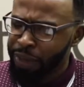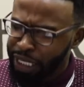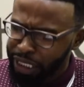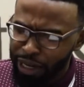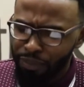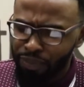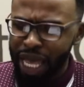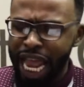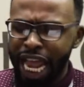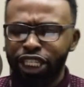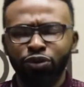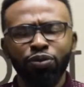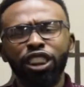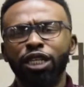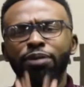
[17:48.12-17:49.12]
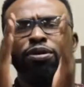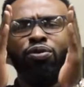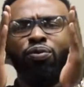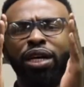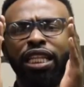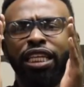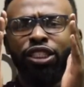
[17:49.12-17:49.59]
some things. We should be
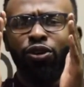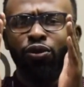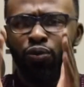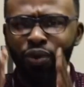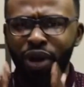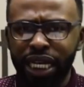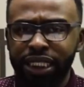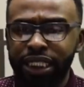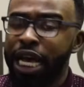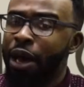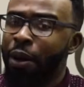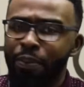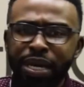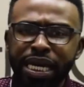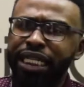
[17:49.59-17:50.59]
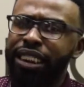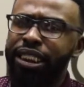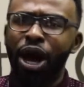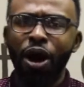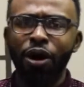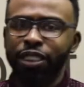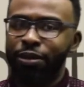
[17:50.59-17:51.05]
willing to risk being
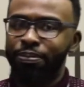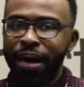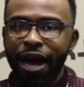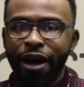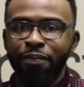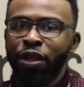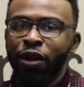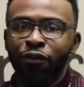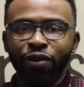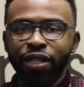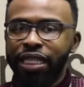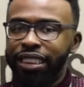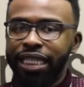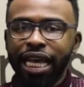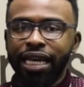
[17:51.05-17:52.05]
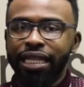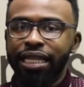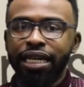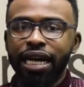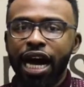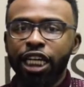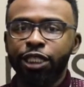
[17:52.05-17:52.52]
talked about for the sake of the
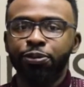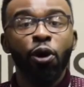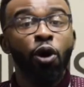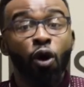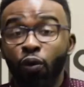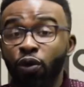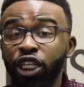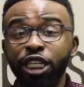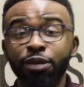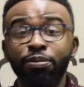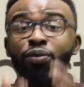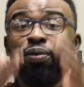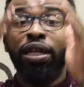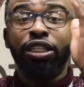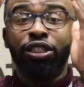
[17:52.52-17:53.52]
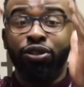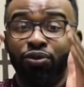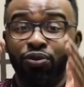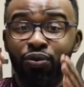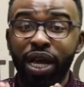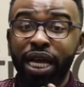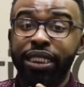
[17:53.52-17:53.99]
gospel. We should be willing to
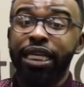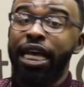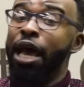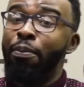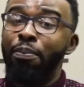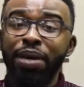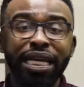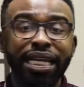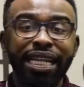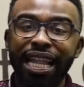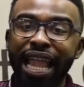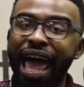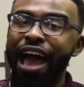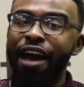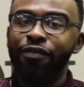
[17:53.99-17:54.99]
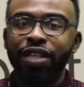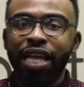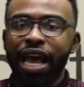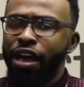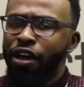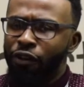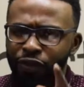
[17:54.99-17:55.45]
risk being laughed
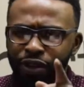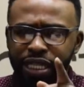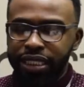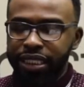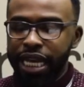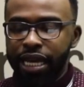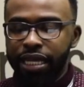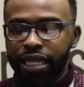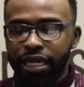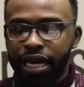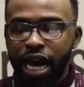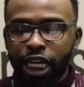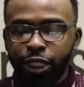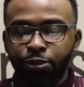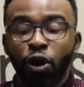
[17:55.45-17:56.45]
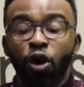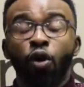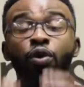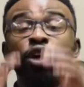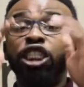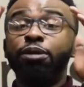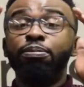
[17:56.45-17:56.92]
at for the sake of the gospel.
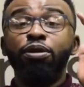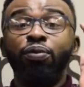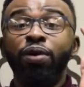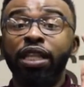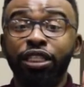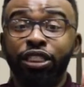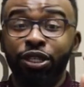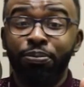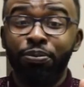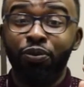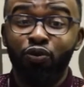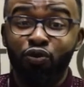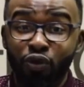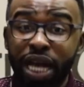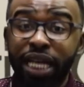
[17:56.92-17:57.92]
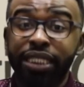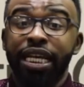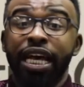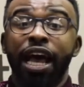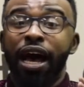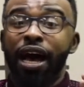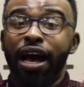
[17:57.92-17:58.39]
We should be willing to risk
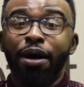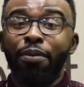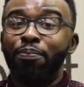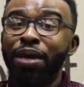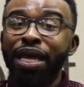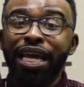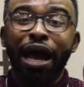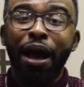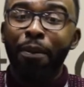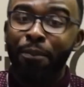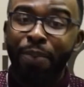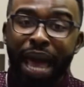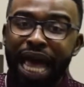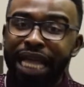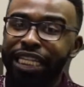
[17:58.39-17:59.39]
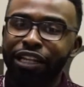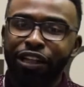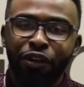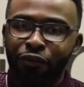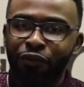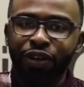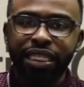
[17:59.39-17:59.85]
uh, being abandoned
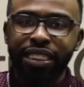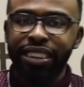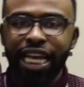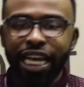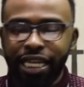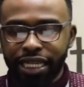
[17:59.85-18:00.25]
abandoned for the sake of